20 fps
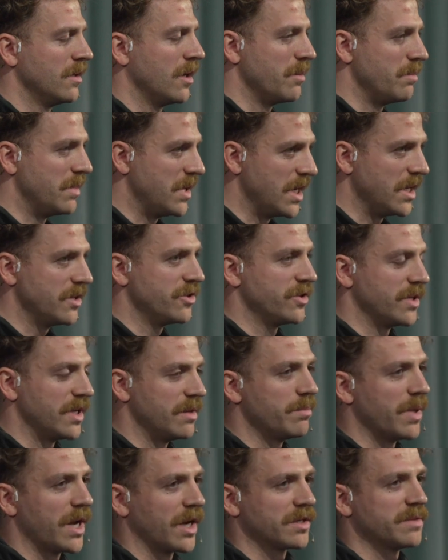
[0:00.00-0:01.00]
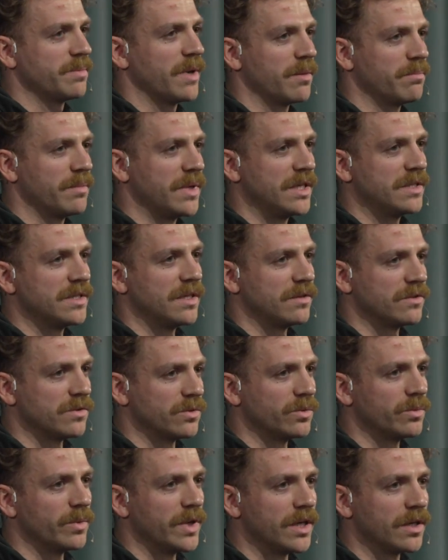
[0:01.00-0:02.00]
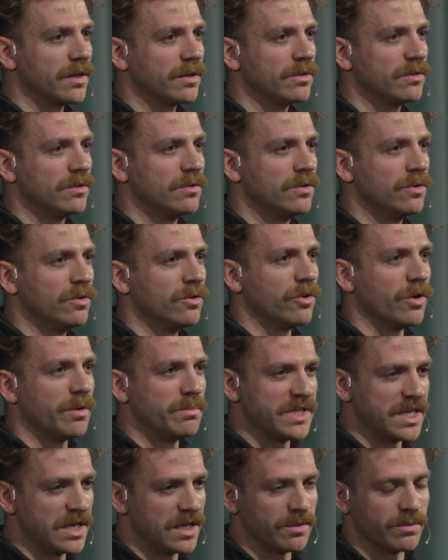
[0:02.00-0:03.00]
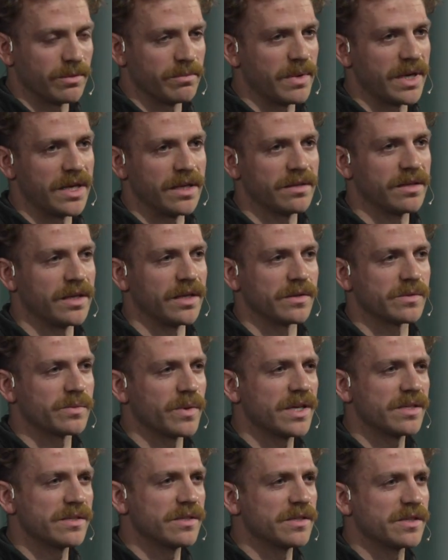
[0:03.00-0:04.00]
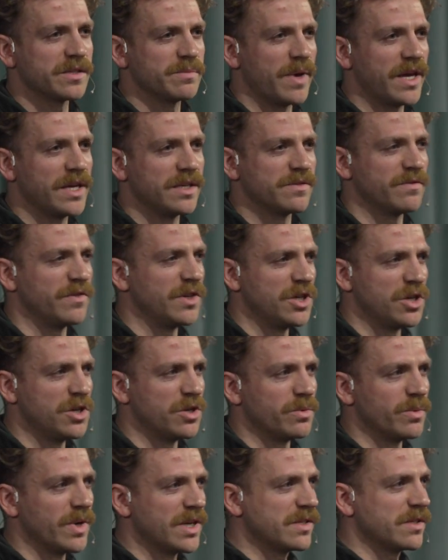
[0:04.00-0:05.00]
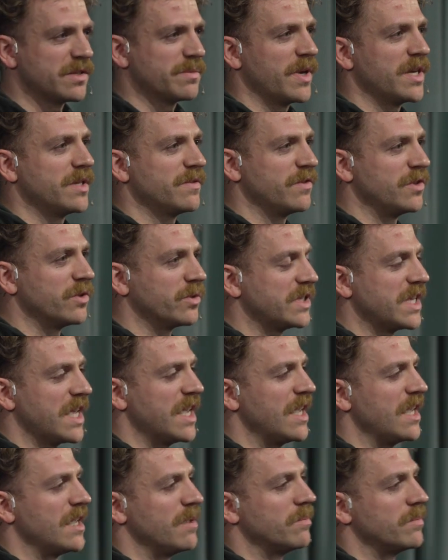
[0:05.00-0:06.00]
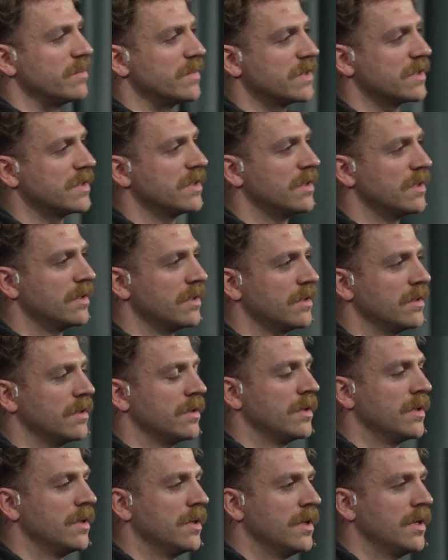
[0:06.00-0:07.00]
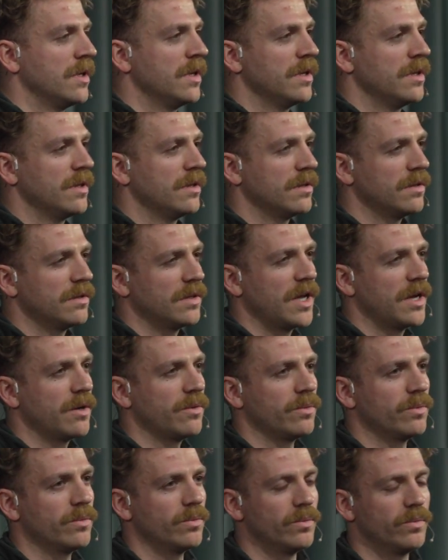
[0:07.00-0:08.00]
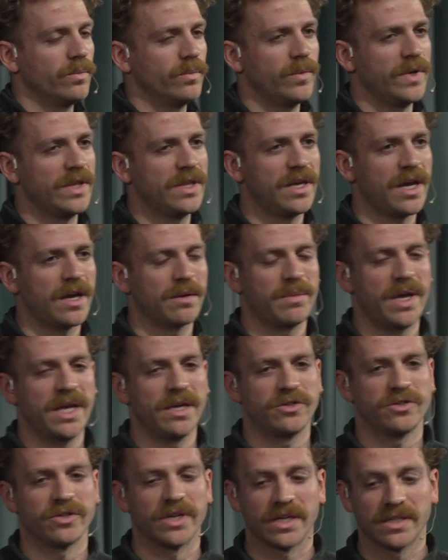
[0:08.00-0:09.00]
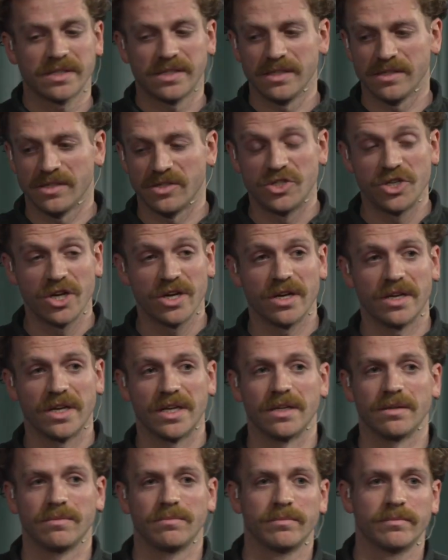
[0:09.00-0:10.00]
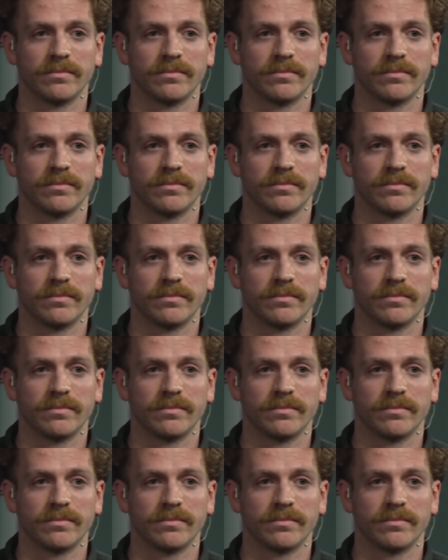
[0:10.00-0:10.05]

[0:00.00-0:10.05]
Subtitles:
I'm literally in back-to-back meetings all week, or I'm dealing with many things. Where's the space for you? Where's the space for your teams? Now, with the ACT matrix, it's a journey.